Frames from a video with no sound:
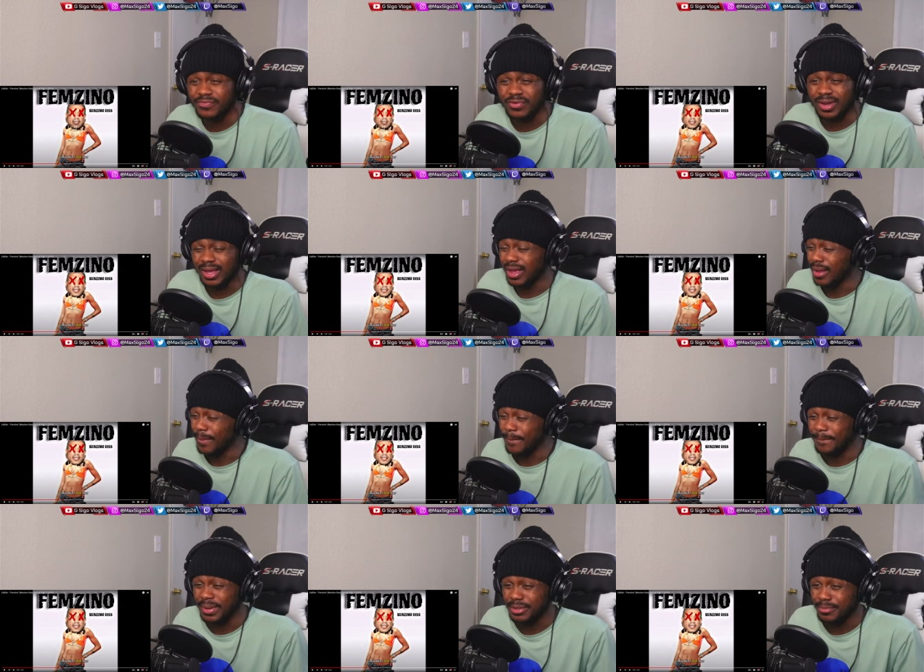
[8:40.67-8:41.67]
Feel like I'm
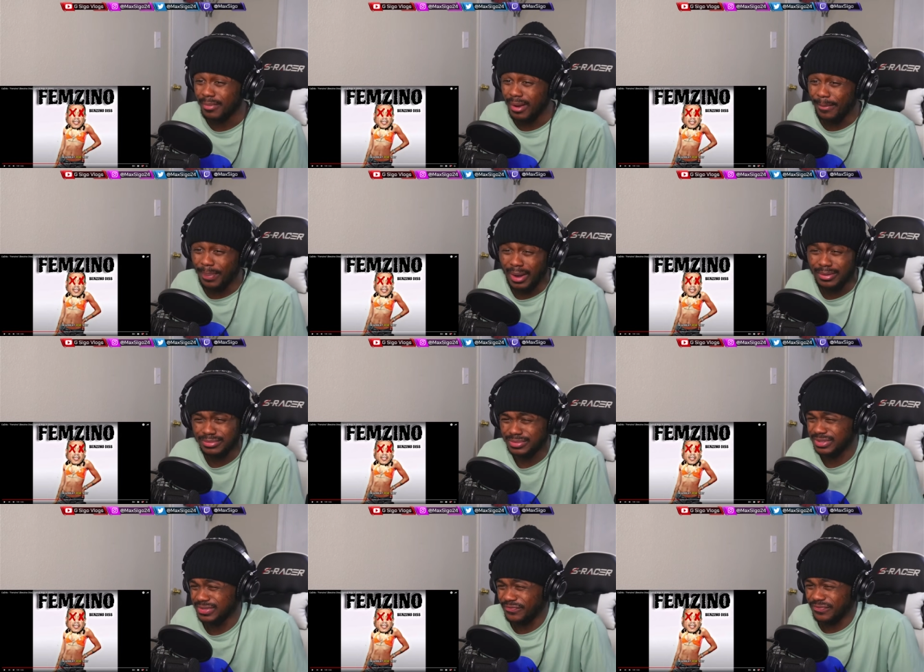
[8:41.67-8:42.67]
beating my pop,
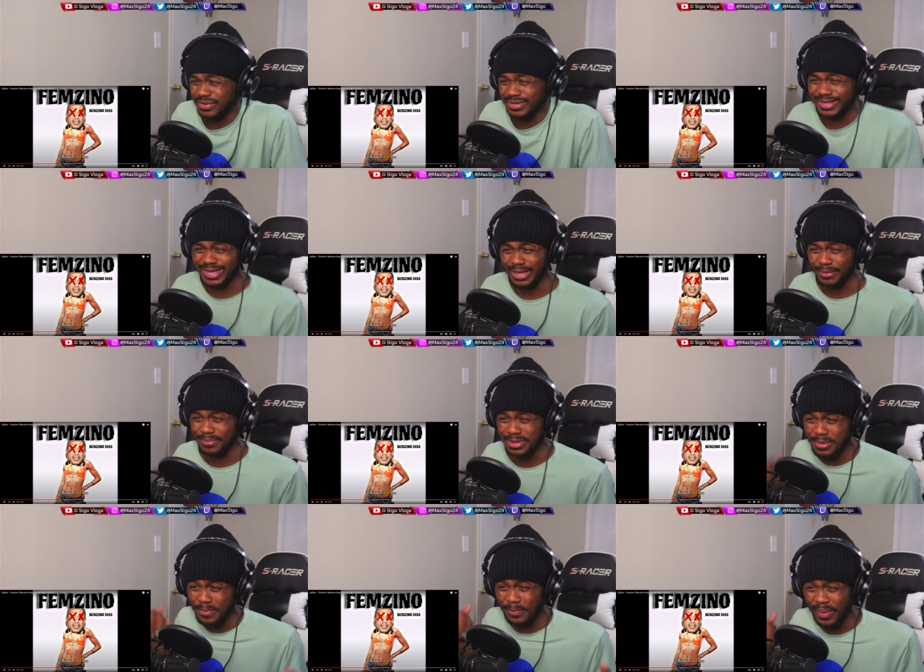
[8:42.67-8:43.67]
but if a dead
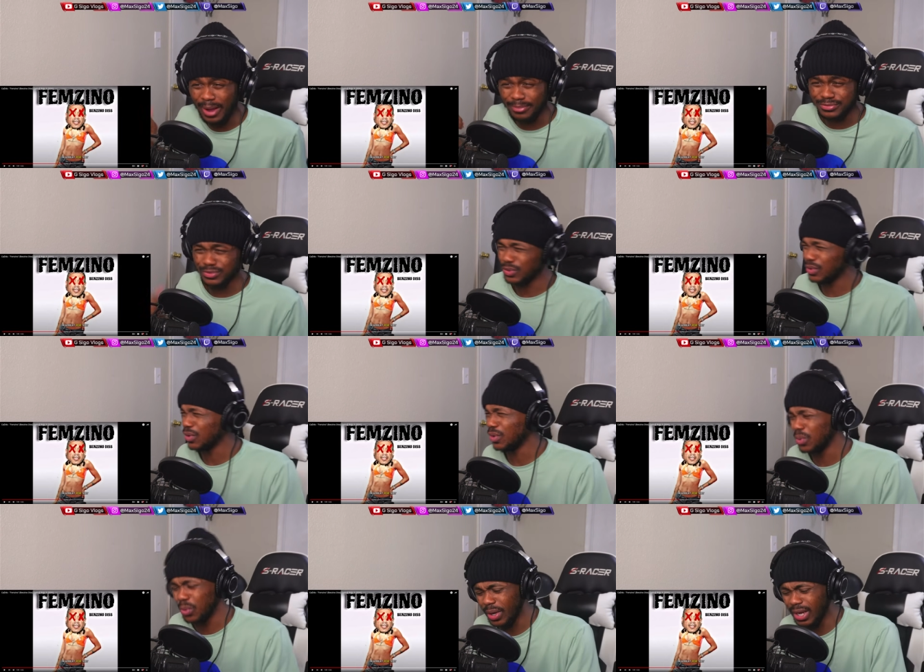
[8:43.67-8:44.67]
beat pops.
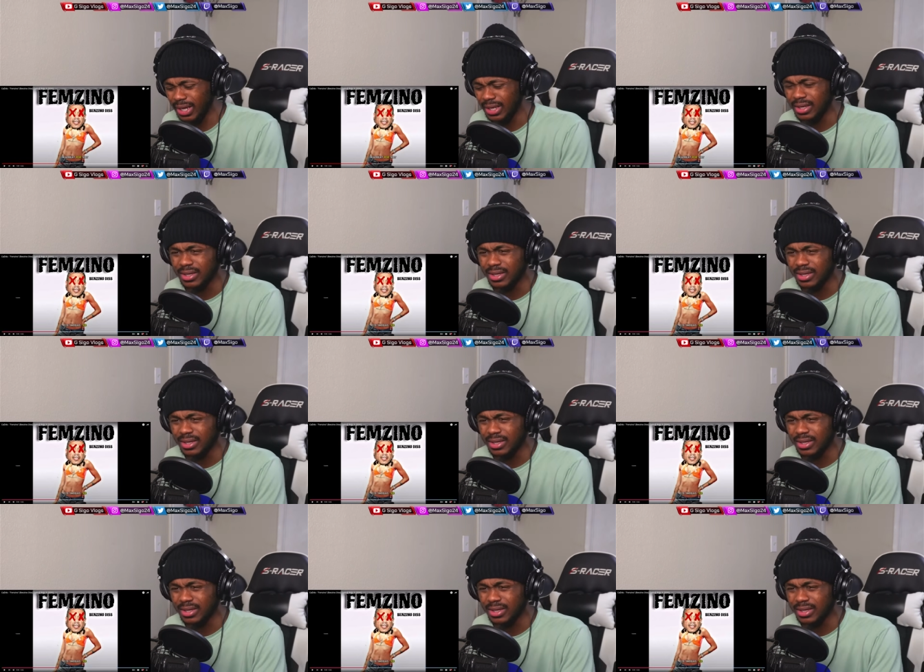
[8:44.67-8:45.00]
Ooh-wee!